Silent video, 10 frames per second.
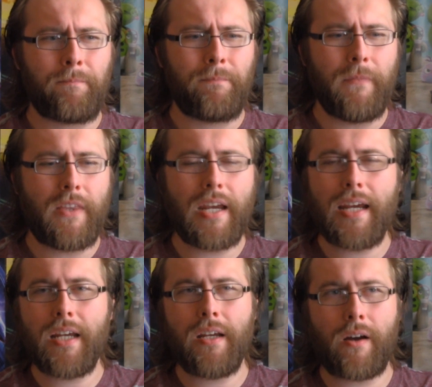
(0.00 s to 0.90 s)

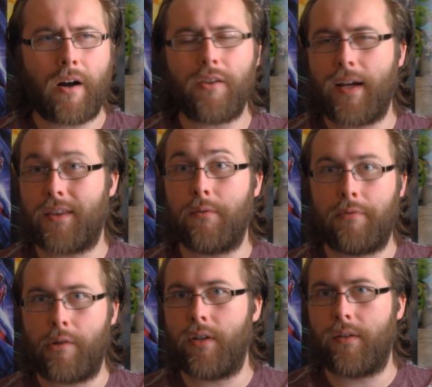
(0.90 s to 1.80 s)
they are like the
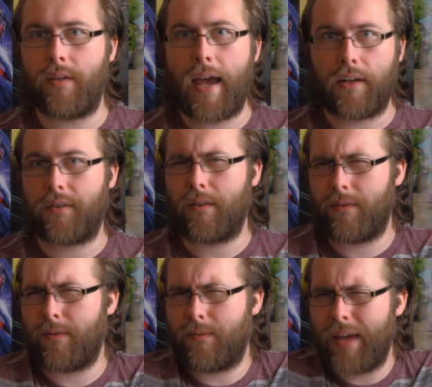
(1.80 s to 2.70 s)
villain
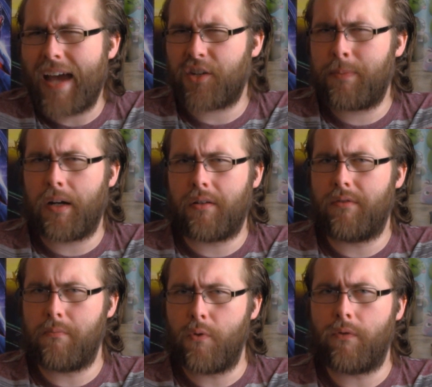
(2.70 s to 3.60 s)
aspect of
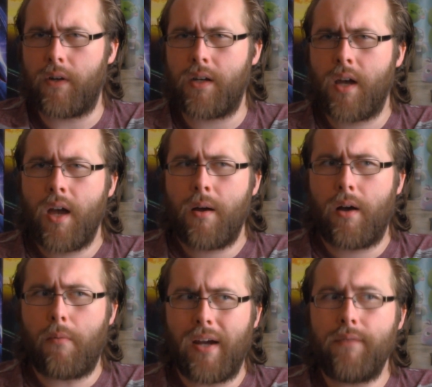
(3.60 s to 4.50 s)
the movie,
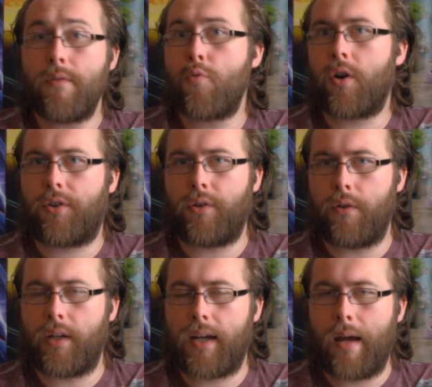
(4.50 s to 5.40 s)
even more so
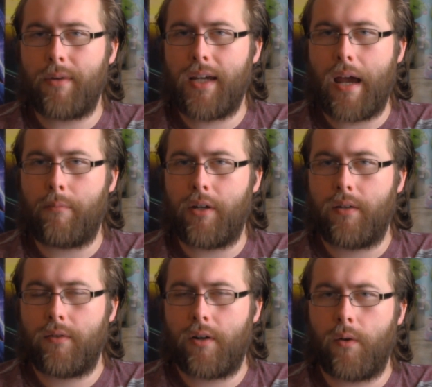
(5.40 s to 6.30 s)
than Gabby.
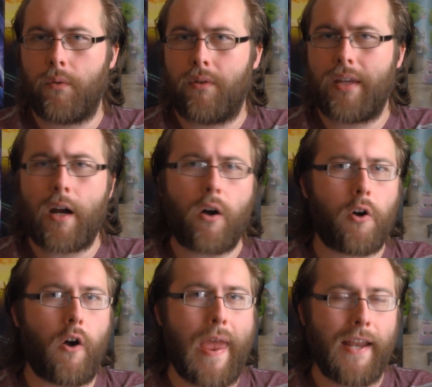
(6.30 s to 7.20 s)
You know, they are
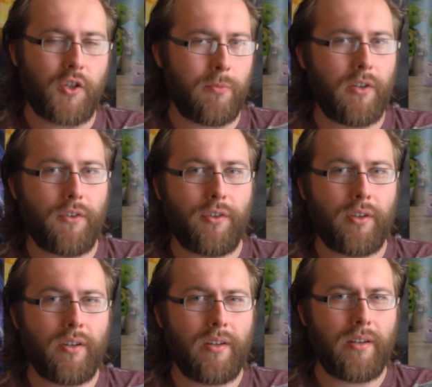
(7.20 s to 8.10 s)
her henchmen,
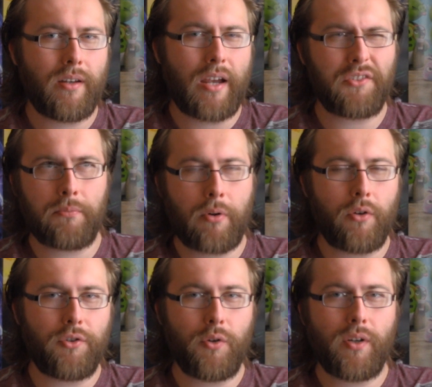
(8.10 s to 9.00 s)
I
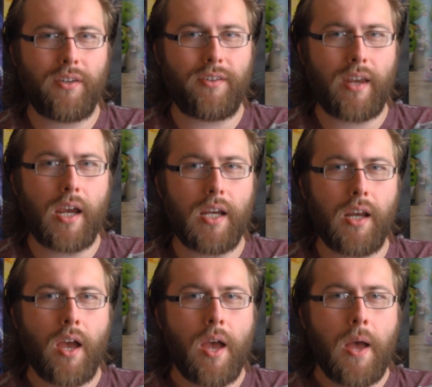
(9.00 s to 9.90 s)
suppose you could
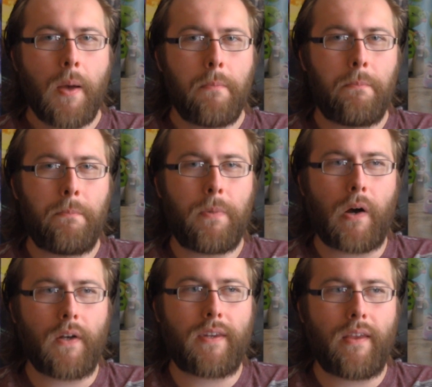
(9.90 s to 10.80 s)
say,
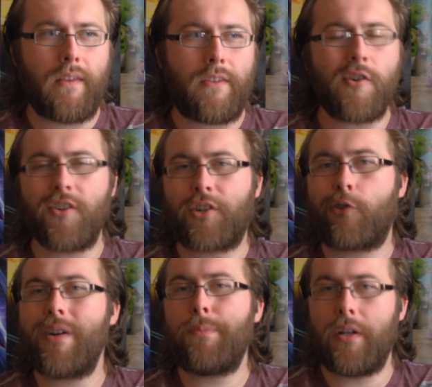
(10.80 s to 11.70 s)
but they're just
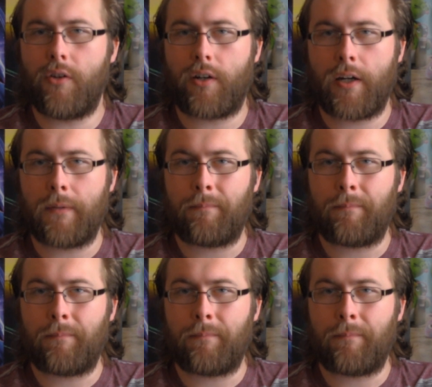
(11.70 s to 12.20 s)
creepy looking.